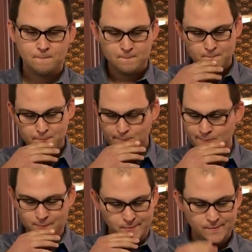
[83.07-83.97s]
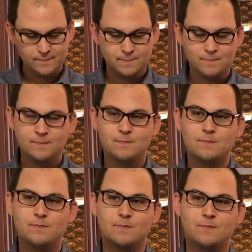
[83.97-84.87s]

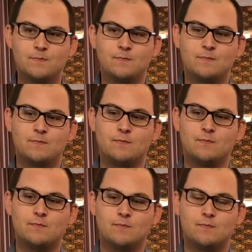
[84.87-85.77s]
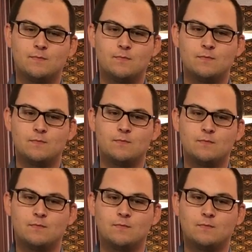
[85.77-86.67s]

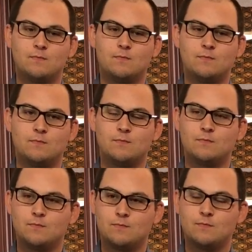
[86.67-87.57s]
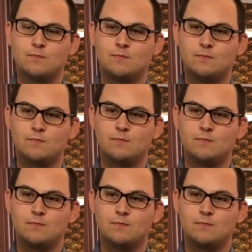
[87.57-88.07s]
The person shown says nothing.